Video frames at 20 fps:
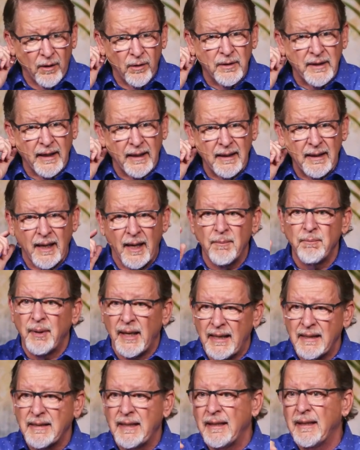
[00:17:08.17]
okay, I'm
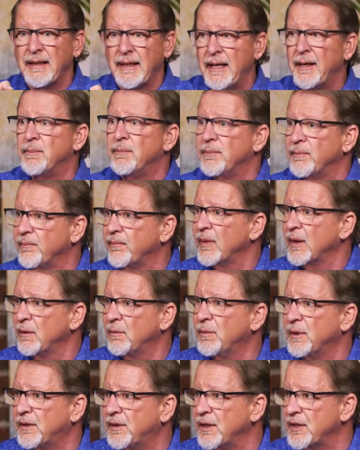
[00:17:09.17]
blessing them
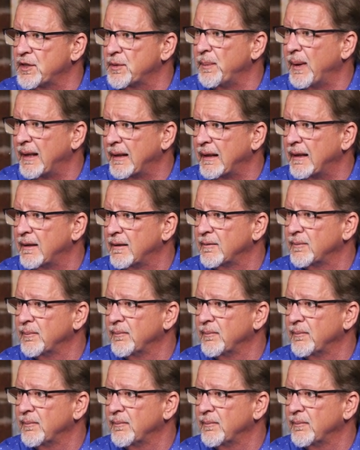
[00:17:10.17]
with this money